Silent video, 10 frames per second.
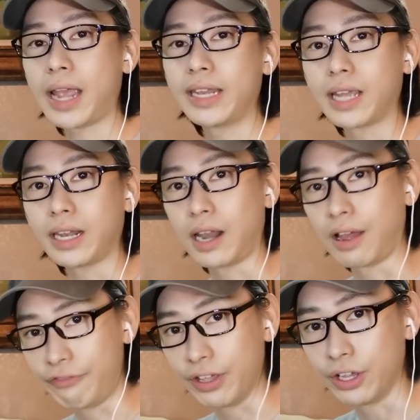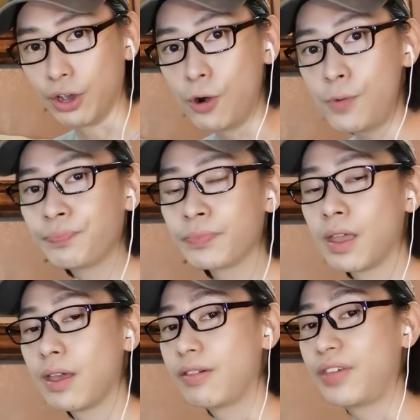Akin Ka Na Lang video,
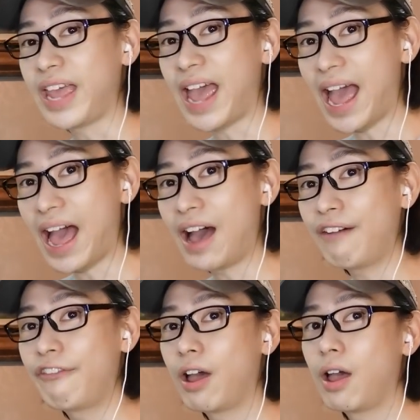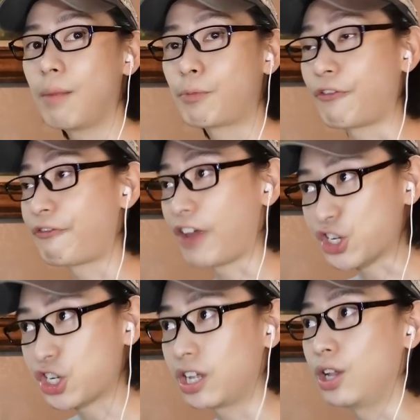they have
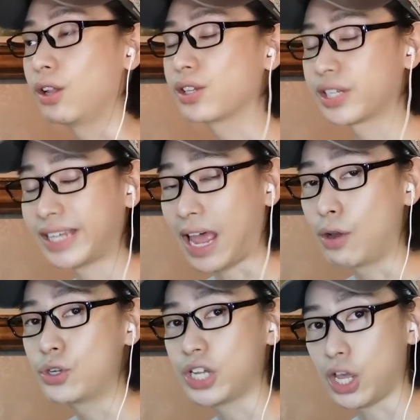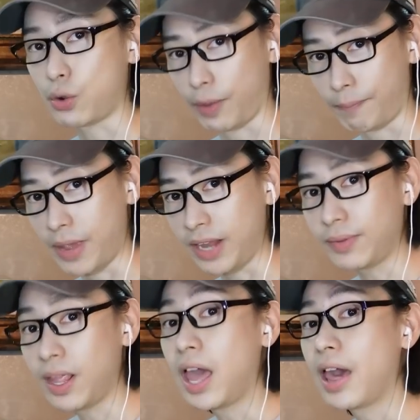professional sound
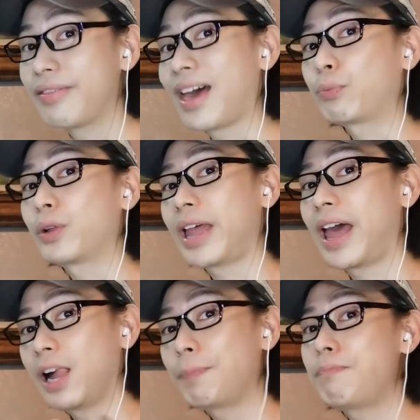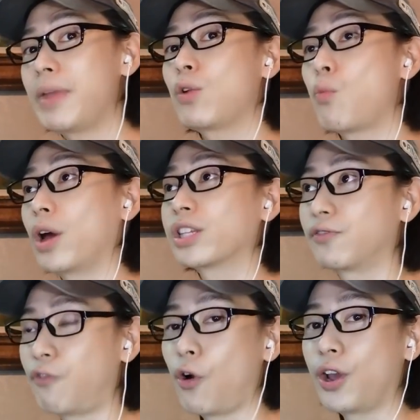equipment that will help make
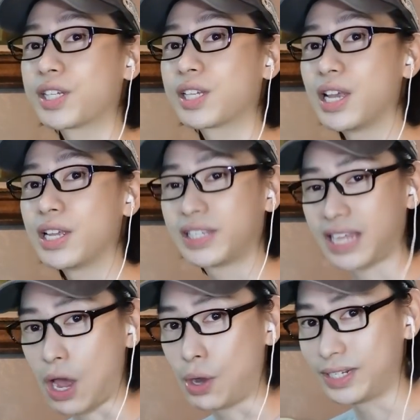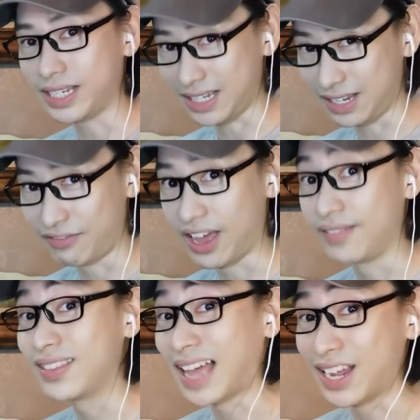one's voice sound
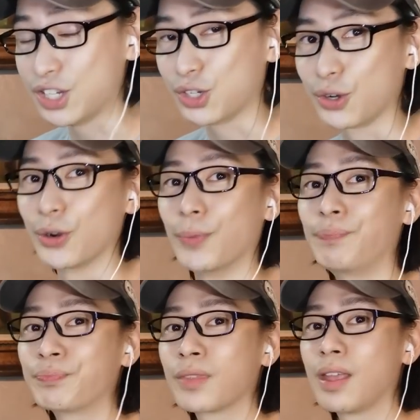even nicer.